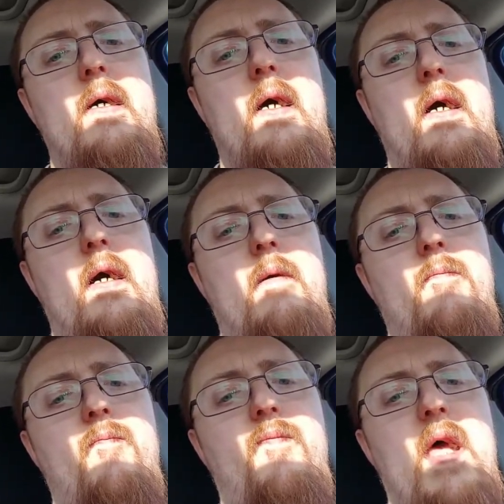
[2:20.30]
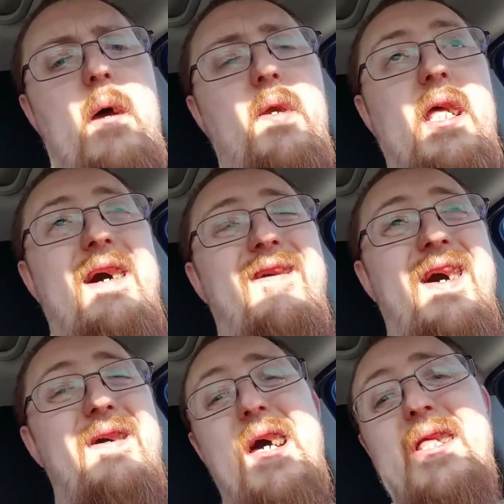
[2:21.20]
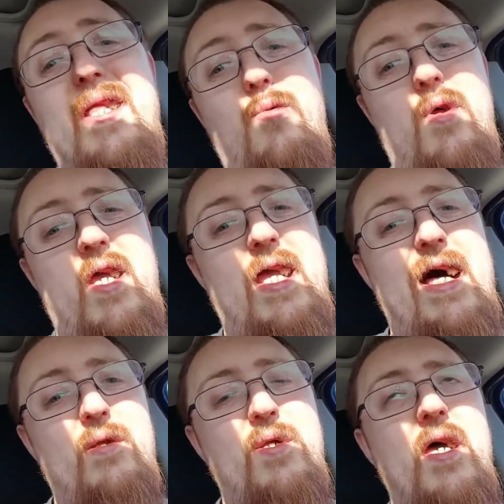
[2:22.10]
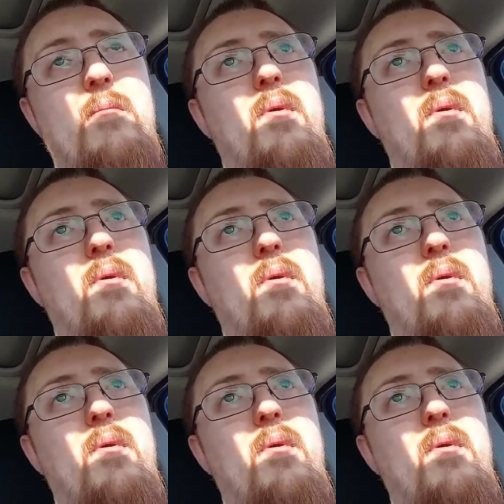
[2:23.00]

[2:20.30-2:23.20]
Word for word: Um, had to get out. I, I, didn't even want to get out today,